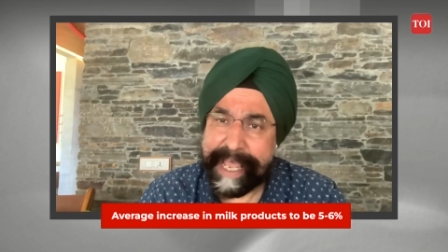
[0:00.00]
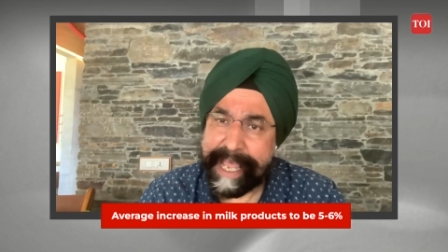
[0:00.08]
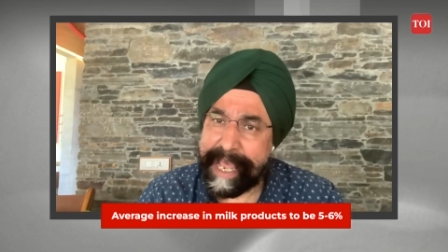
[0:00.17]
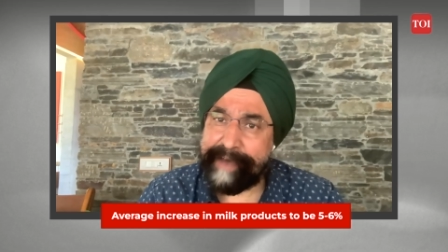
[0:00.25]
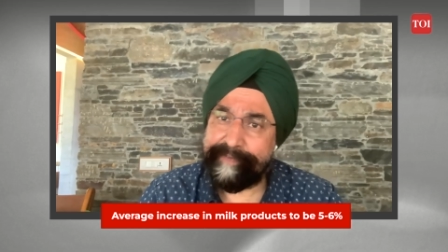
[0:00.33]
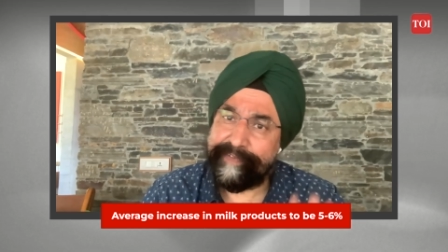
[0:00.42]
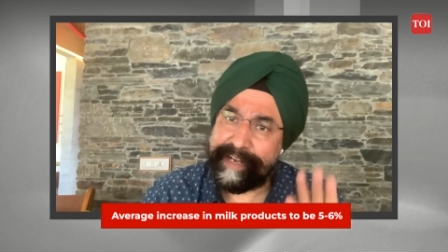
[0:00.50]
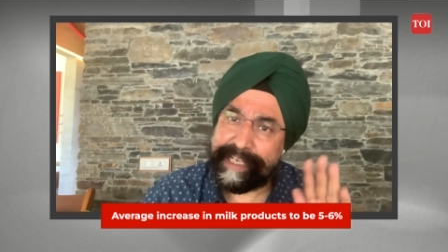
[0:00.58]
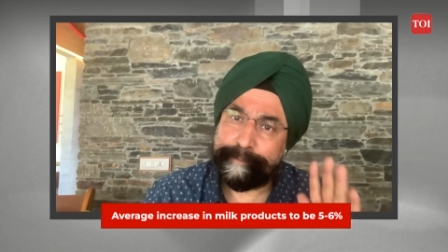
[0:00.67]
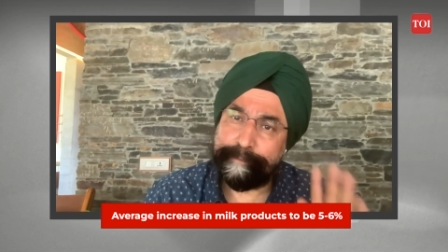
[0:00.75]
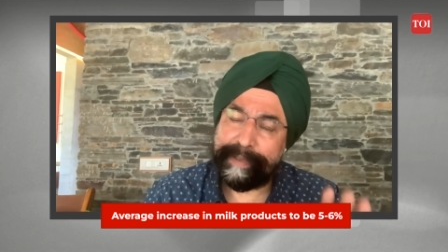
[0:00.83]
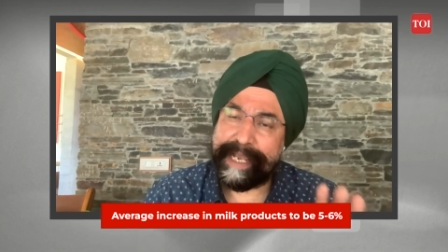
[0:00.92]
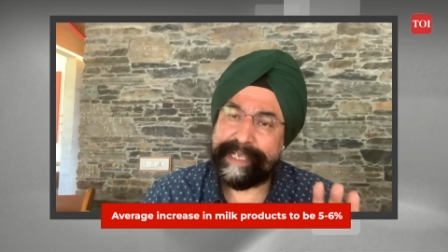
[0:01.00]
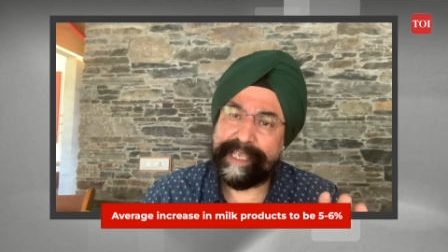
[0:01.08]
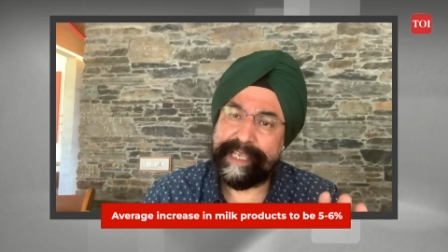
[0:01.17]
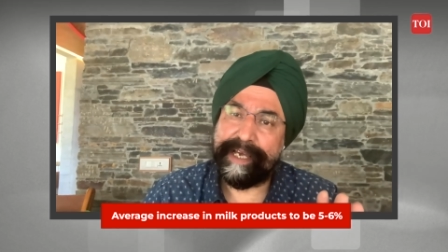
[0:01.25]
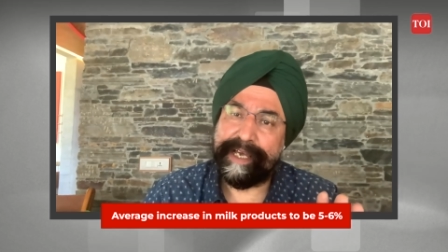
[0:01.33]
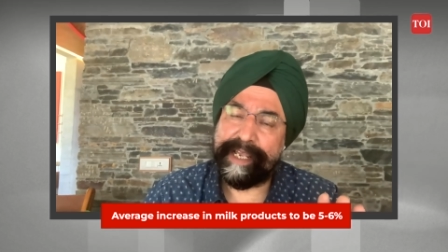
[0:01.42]
Average price
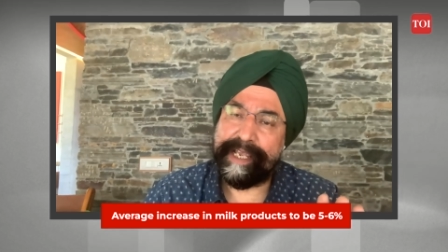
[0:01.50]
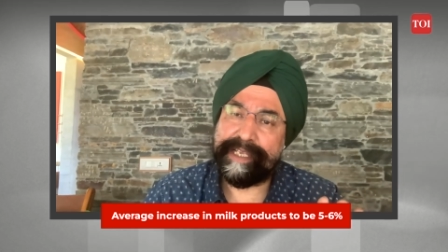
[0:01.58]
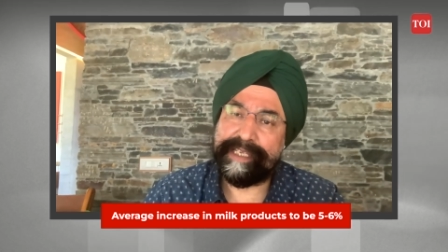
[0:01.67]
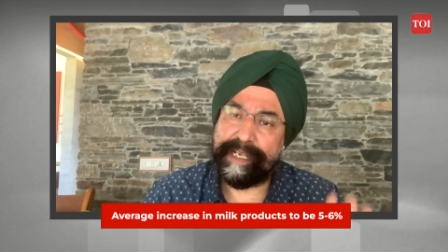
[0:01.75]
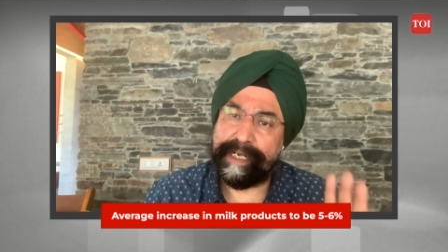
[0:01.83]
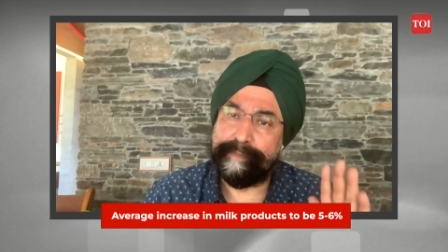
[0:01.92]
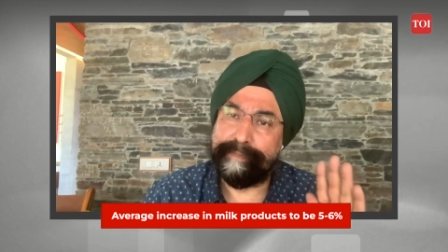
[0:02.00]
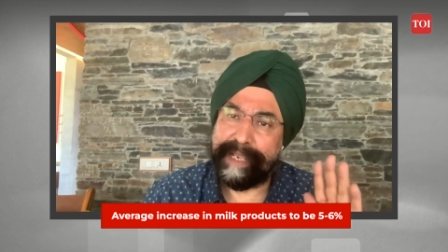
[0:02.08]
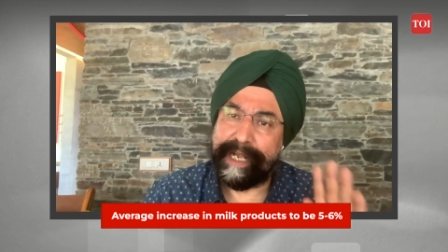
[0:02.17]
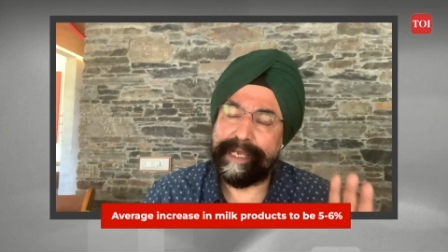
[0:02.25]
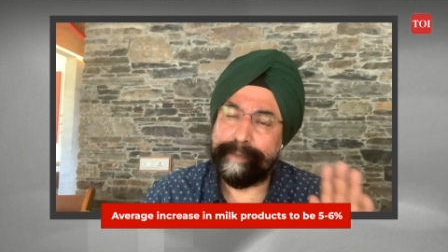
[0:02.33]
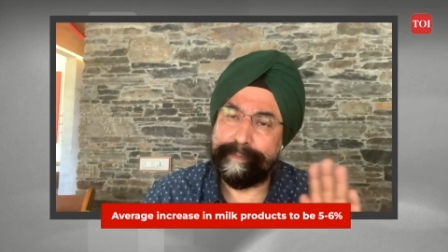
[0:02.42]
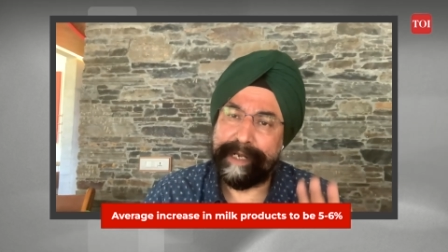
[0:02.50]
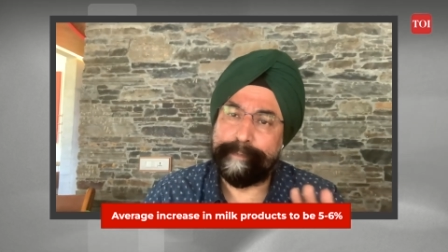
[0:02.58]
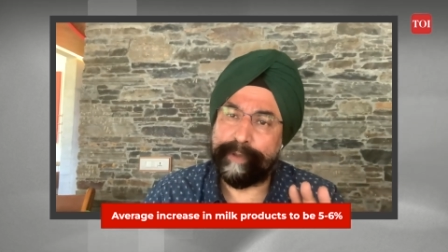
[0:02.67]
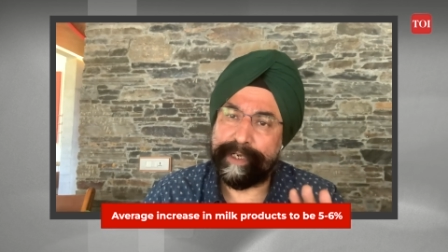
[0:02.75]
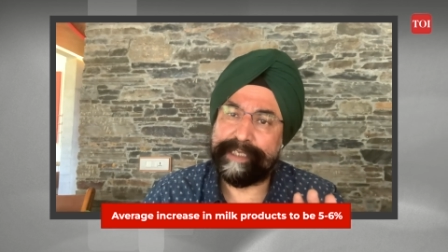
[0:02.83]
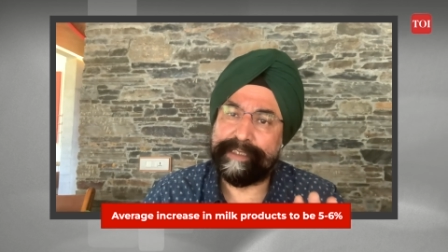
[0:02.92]
increase in milk and milk
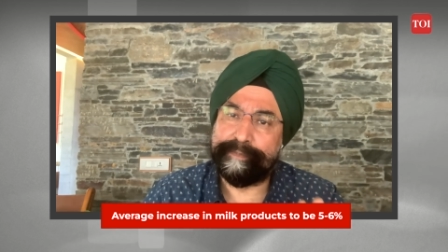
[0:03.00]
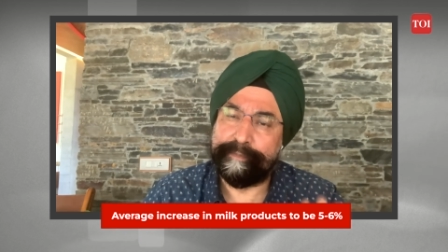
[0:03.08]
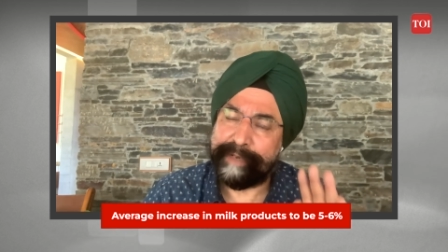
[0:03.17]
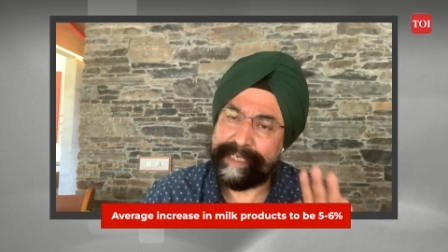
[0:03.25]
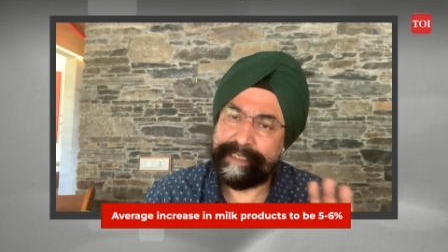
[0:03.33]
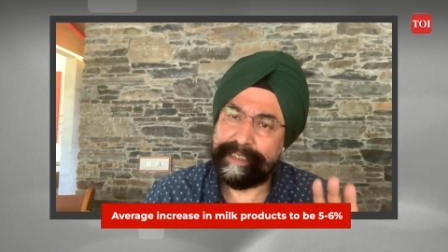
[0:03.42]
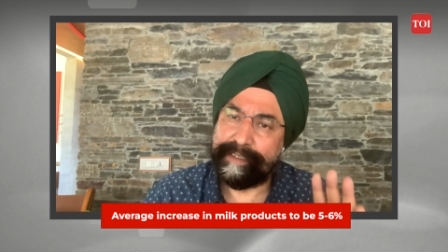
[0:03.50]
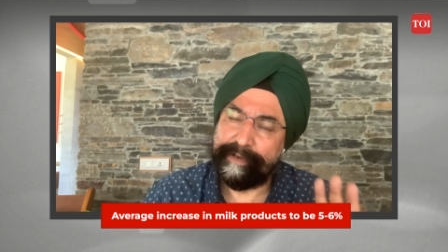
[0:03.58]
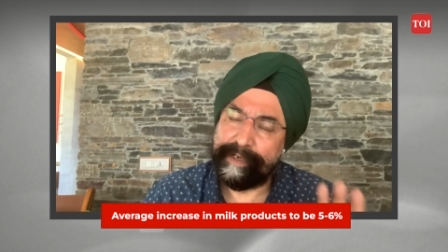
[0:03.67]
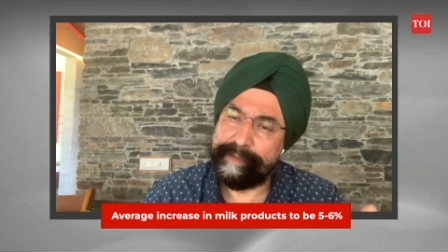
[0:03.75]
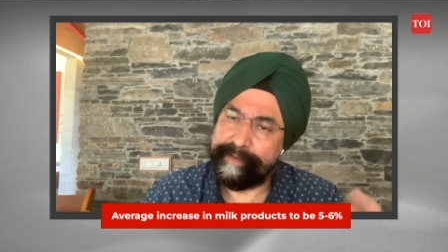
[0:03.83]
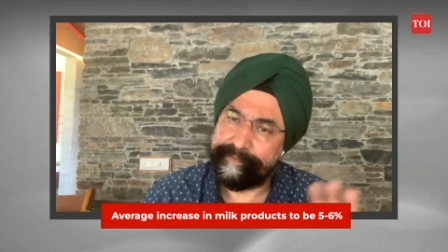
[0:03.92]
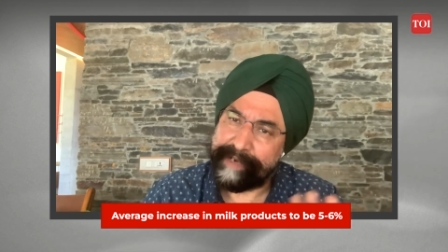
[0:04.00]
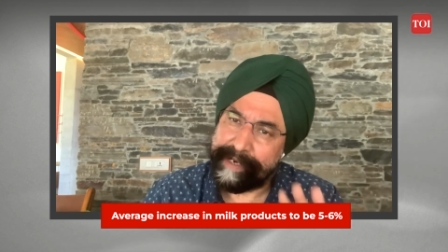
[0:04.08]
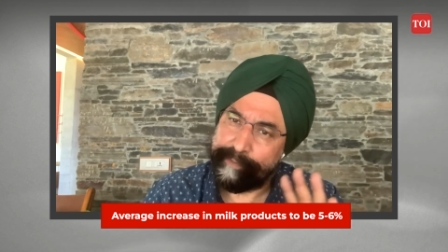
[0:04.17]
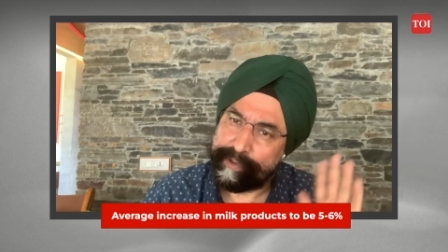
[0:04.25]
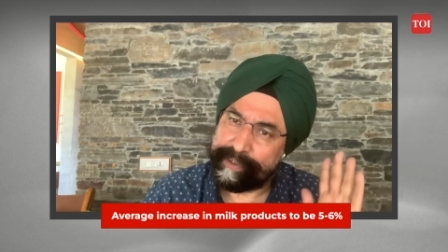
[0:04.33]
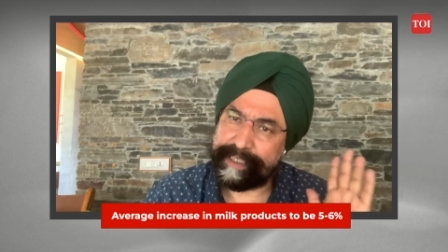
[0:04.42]
products prices will be
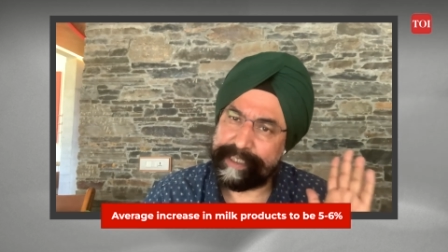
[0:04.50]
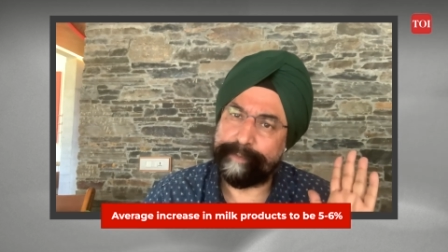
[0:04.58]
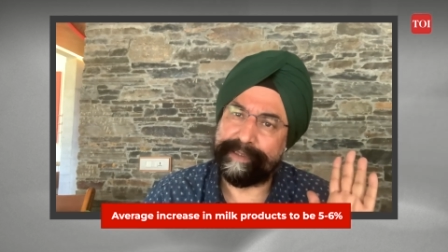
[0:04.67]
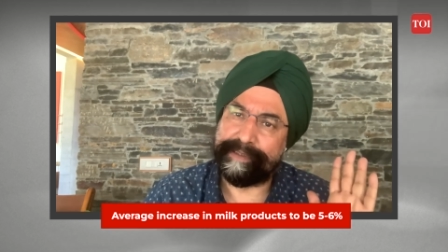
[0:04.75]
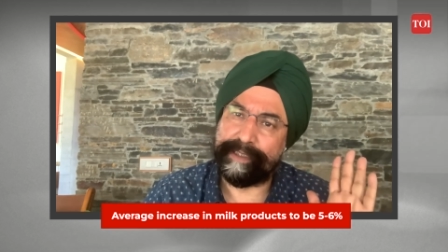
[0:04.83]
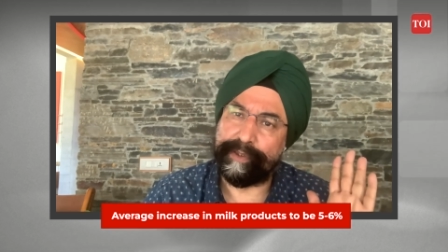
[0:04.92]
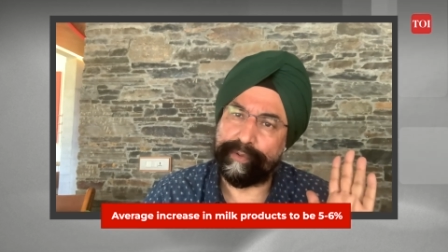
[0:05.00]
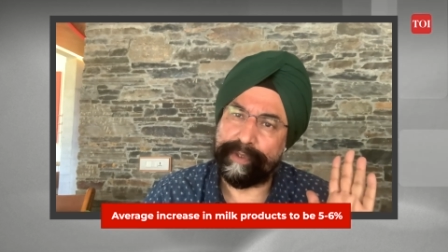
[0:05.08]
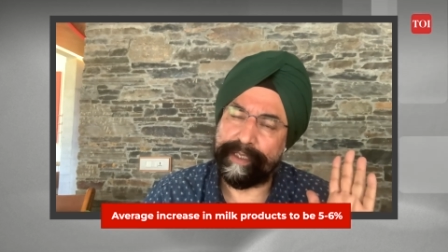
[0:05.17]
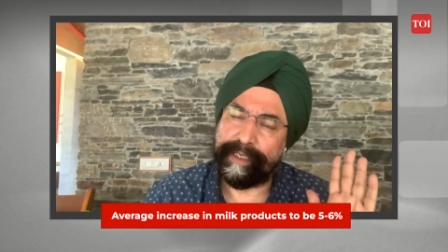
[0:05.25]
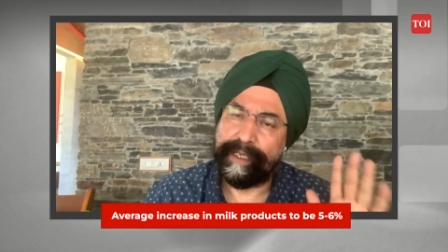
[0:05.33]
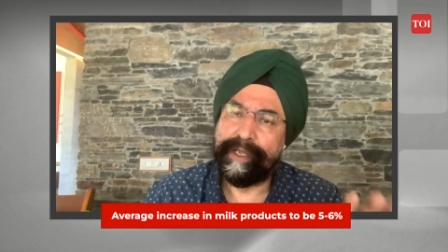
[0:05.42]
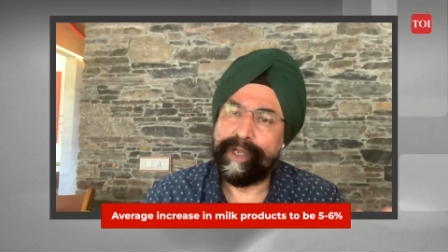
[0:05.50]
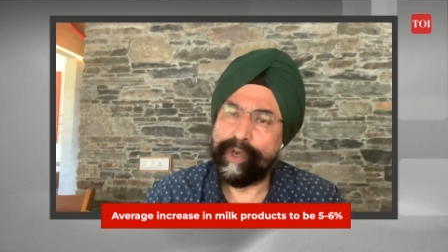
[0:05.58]
5-6% only